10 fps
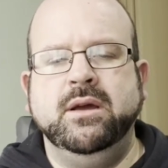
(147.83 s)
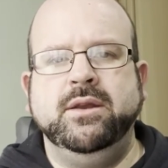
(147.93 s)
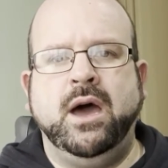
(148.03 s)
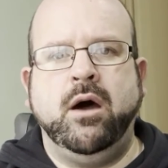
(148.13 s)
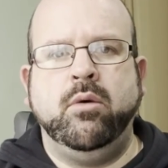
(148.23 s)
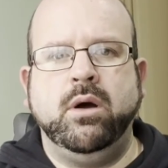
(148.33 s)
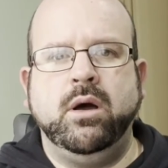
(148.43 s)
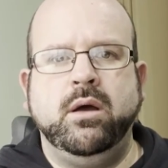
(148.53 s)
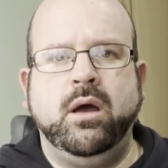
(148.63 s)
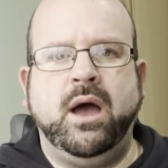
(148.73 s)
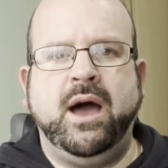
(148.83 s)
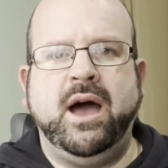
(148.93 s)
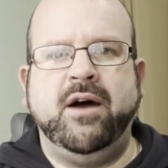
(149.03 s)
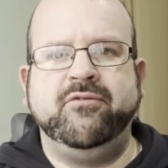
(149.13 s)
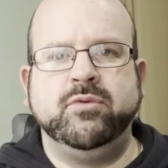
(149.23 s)
Now I
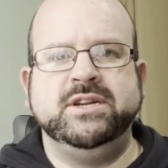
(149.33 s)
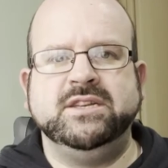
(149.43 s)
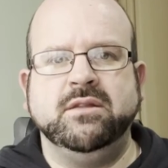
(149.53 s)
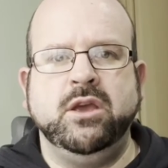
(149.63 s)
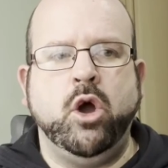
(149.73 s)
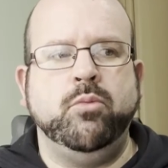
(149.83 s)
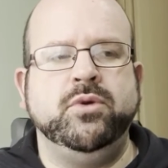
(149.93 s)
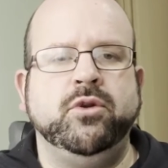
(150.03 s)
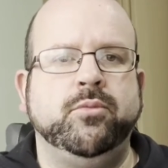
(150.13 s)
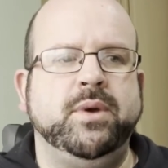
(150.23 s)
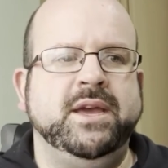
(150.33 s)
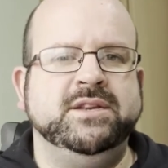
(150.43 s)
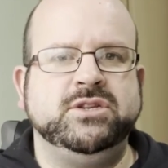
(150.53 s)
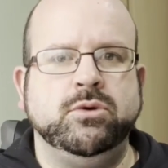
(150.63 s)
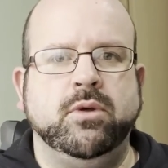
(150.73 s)
have recently opened up
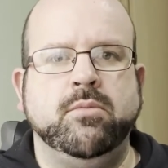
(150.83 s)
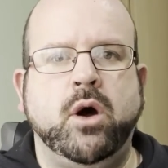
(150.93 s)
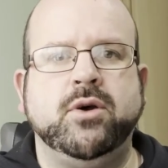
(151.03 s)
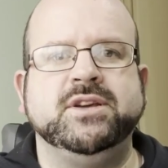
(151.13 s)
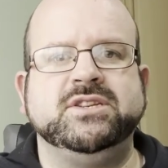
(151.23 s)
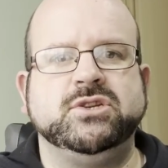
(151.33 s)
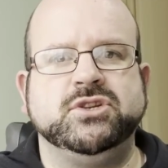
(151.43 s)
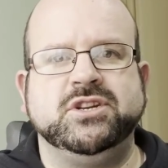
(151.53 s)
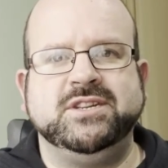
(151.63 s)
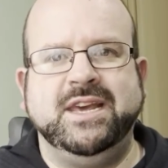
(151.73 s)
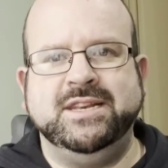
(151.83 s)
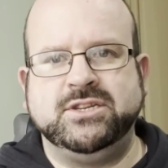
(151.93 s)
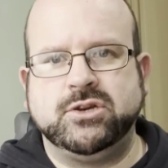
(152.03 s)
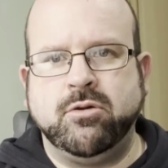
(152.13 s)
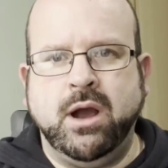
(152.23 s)
into other markets such as
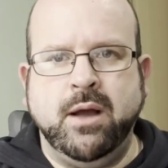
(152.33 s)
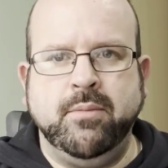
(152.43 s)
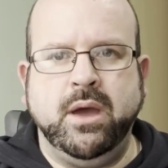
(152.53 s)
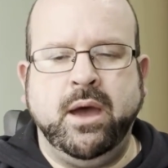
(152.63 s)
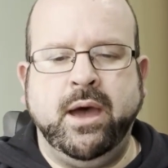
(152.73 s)
Instagram,